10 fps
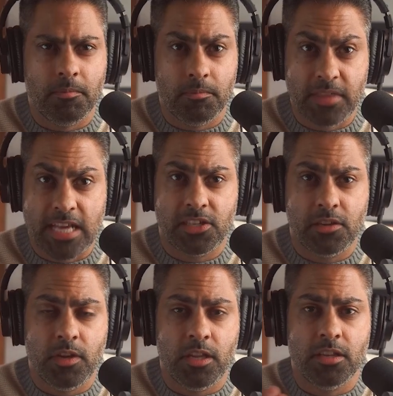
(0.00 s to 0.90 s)
that's
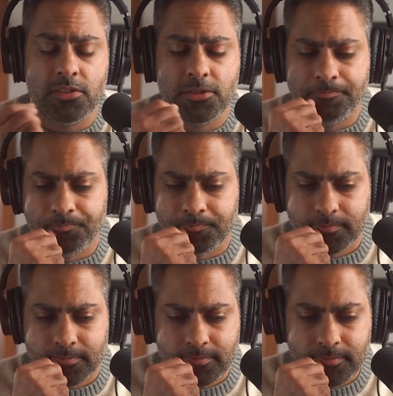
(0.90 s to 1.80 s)
convenience.
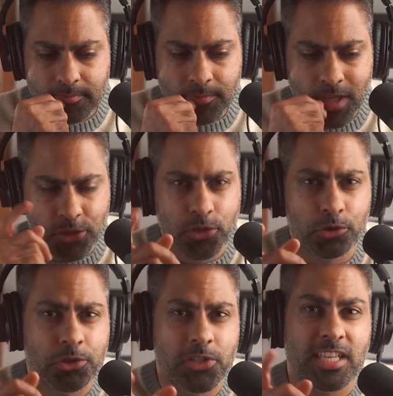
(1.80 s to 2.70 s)

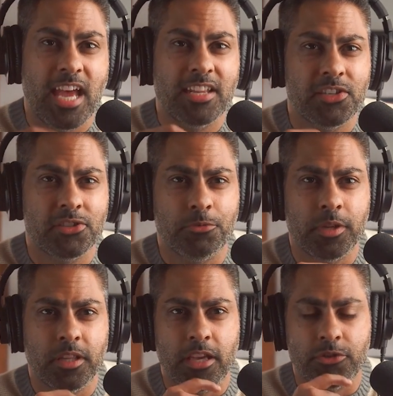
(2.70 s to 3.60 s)
Social status is a
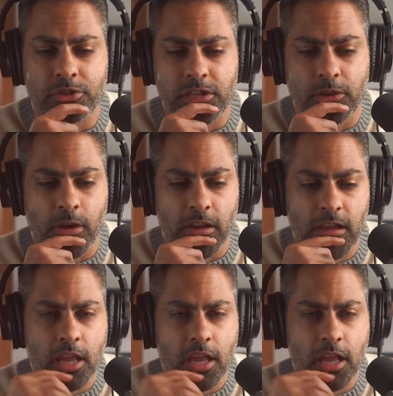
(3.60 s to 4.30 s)
really interesting one.